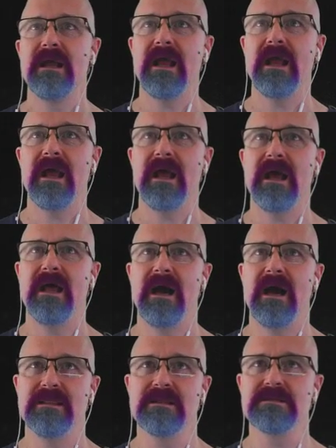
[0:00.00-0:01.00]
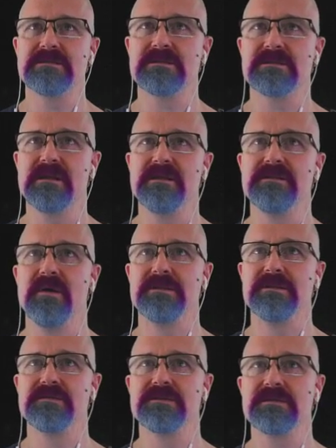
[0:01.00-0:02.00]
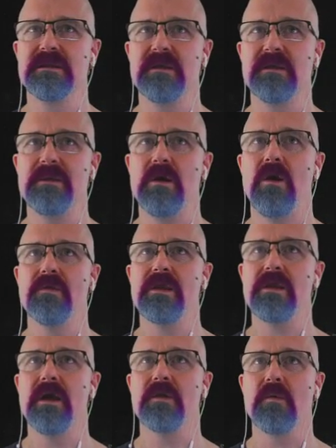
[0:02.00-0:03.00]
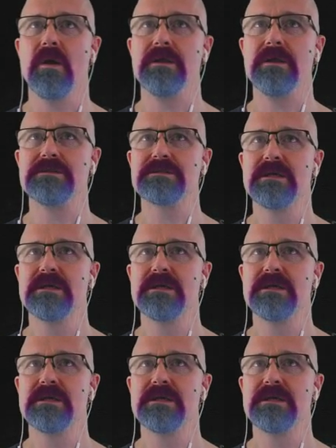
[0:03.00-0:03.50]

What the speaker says: I think this is going to do it. So this is going to give me all the other ones.